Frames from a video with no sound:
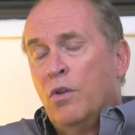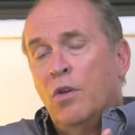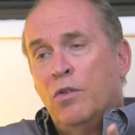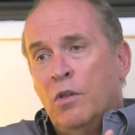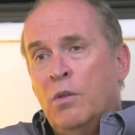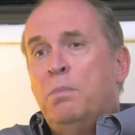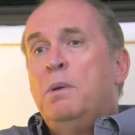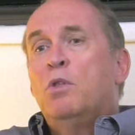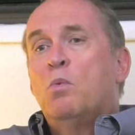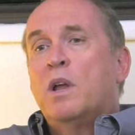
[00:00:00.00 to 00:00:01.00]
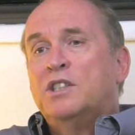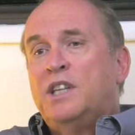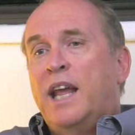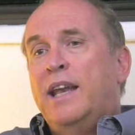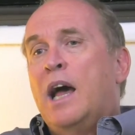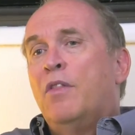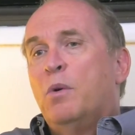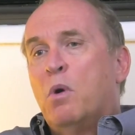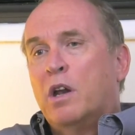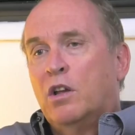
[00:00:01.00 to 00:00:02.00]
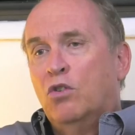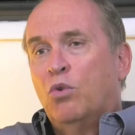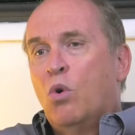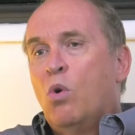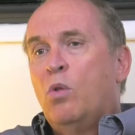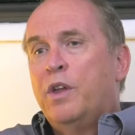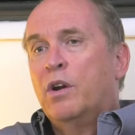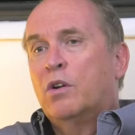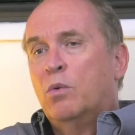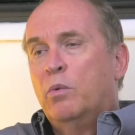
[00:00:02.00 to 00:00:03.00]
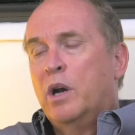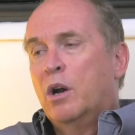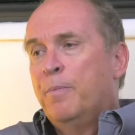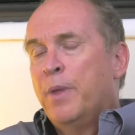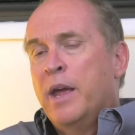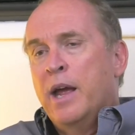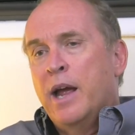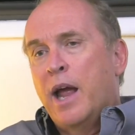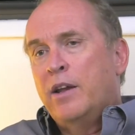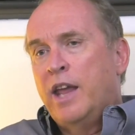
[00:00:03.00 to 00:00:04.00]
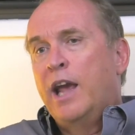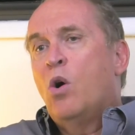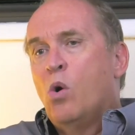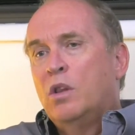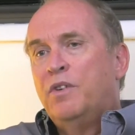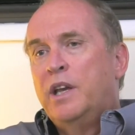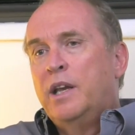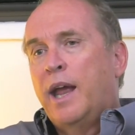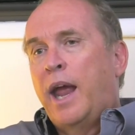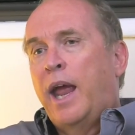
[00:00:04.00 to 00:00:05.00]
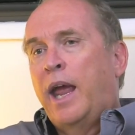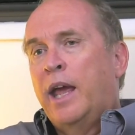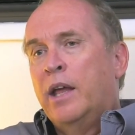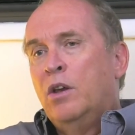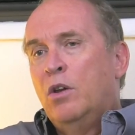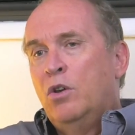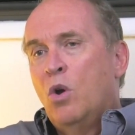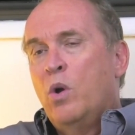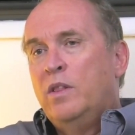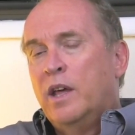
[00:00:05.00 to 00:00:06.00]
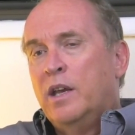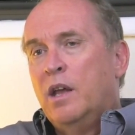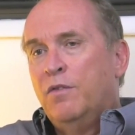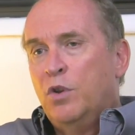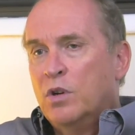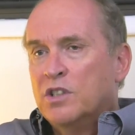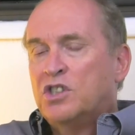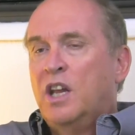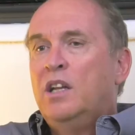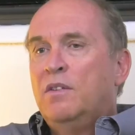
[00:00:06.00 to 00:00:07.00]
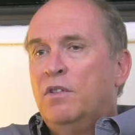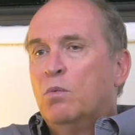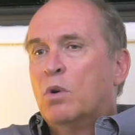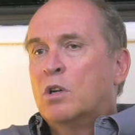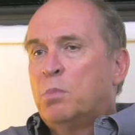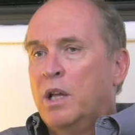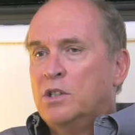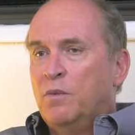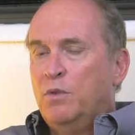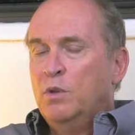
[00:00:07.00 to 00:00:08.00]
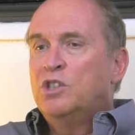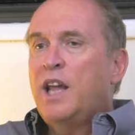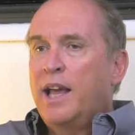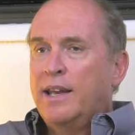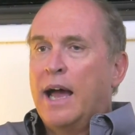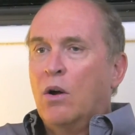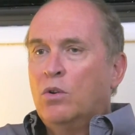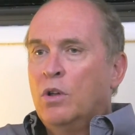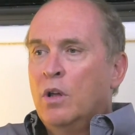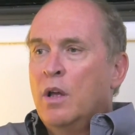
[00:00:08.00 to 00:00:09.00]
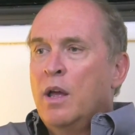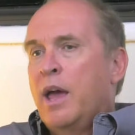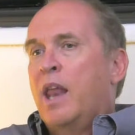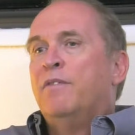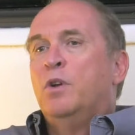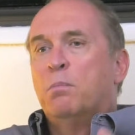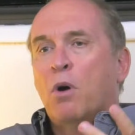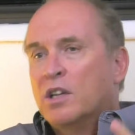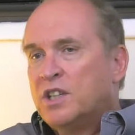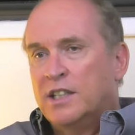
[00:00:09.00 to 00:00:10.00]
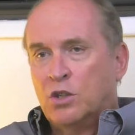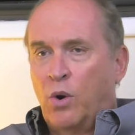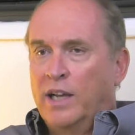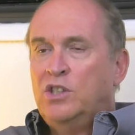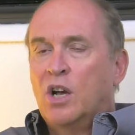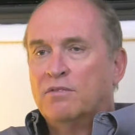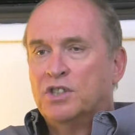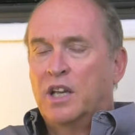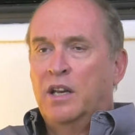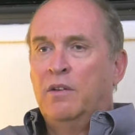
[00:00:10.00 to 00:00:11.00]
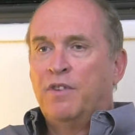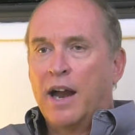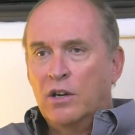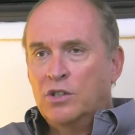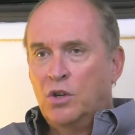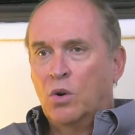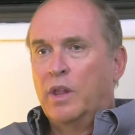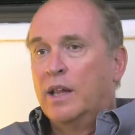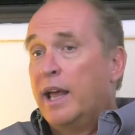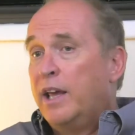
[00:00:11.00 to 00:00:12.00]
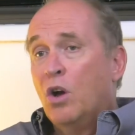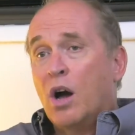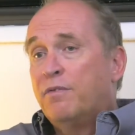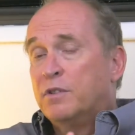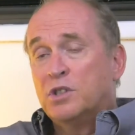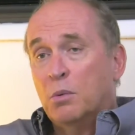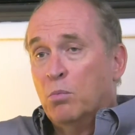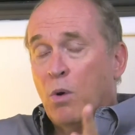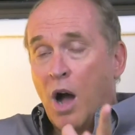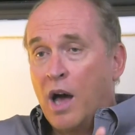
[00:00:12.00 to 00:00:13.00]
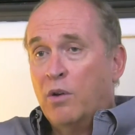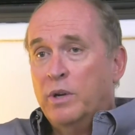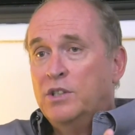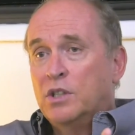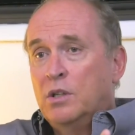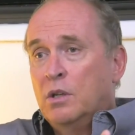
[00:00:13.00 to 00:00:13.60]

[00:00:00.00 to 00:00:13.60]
The people that want to stand out, that want to control their career, take hold of it, and knowing that if you're distinctive in the workplace, if you stand out, and if your boss gets crazy all of a sudden and fires you, or they lay you off for some odd reason,